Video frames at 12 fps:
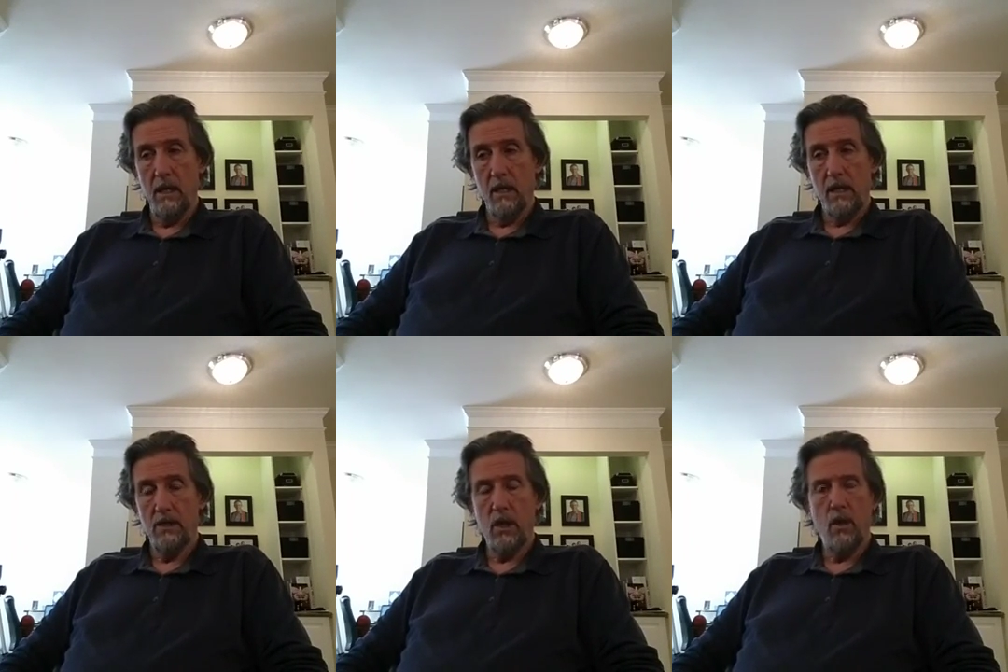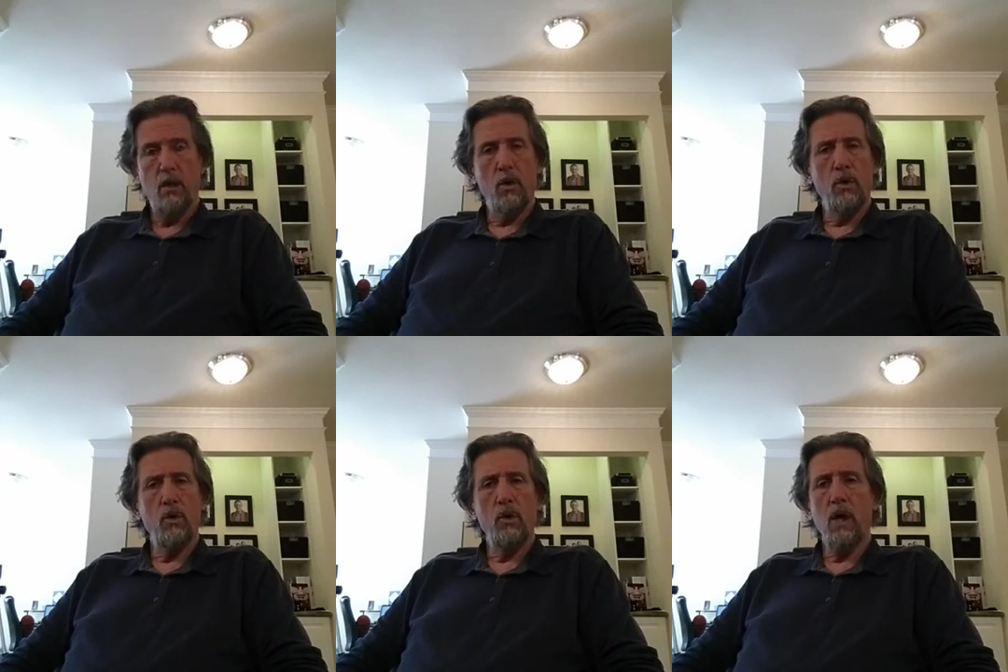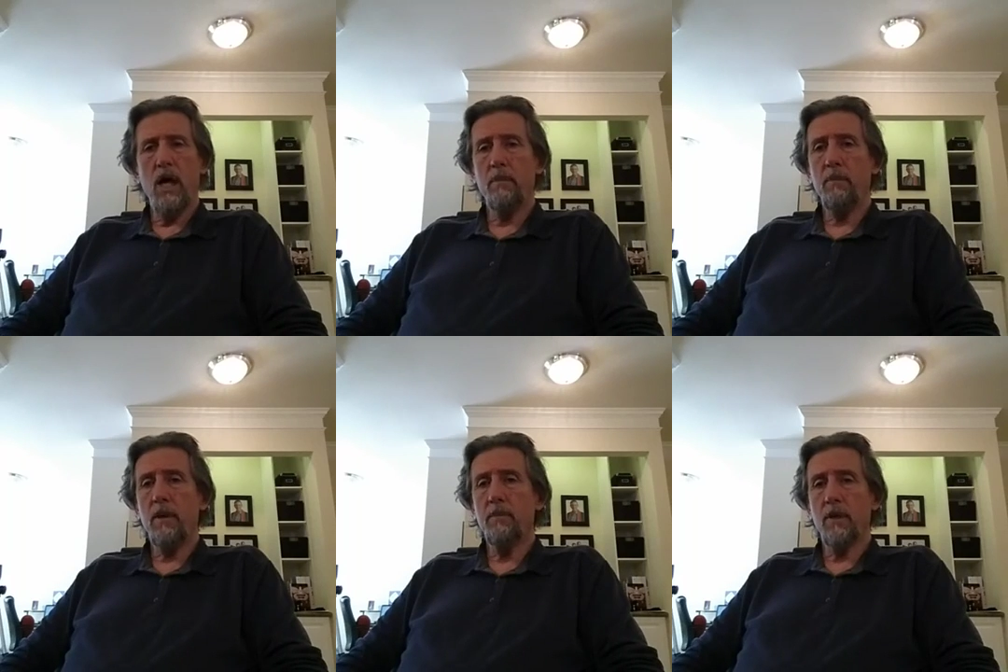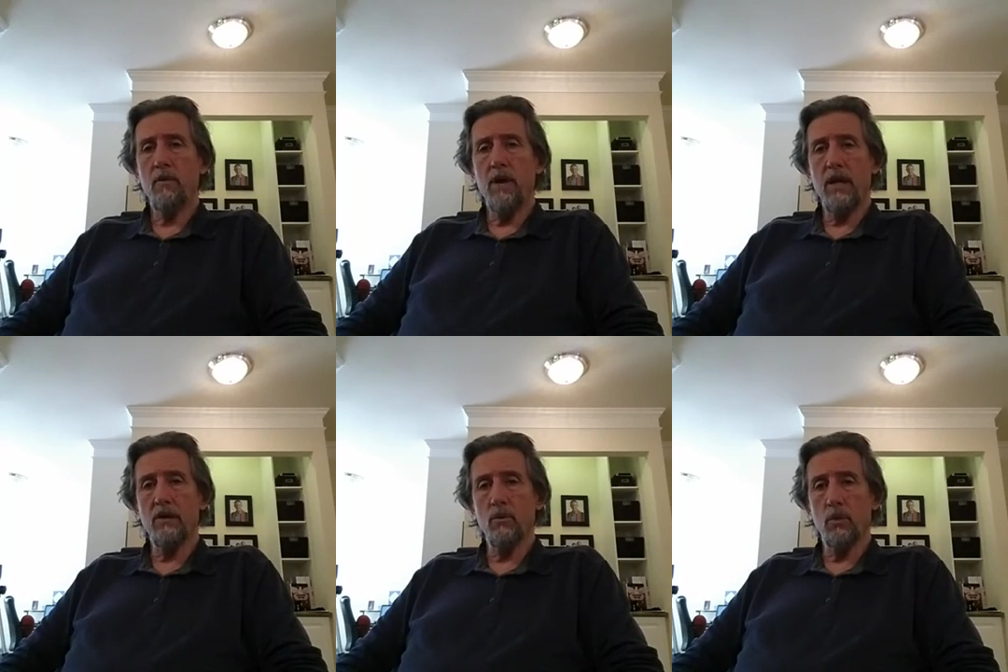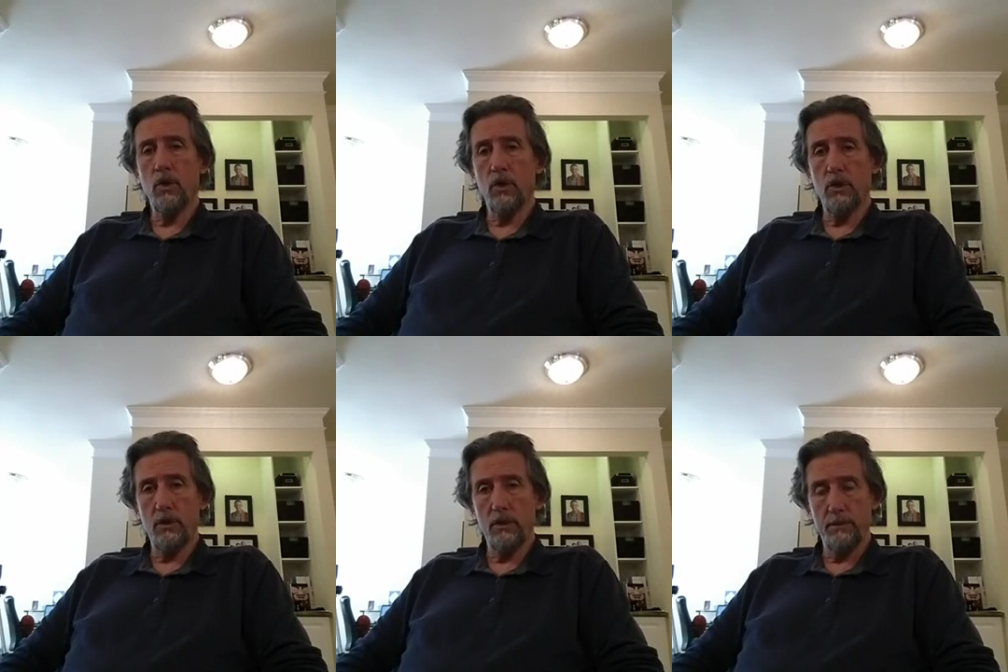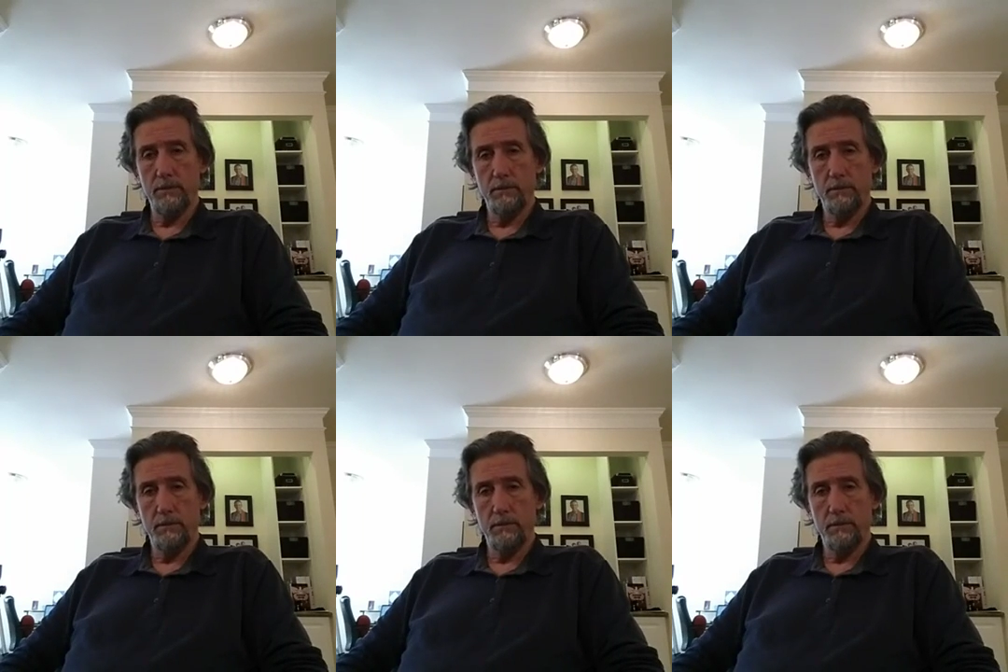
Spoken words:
Because a whole lot of people around the world